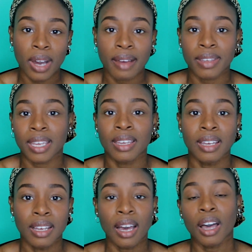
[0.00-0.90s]
having
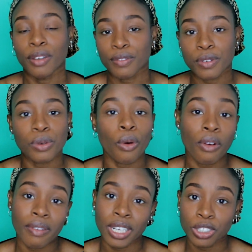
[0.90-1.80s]
a fruit or a
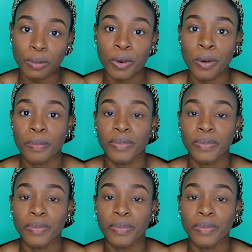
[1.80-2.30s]
vegetable.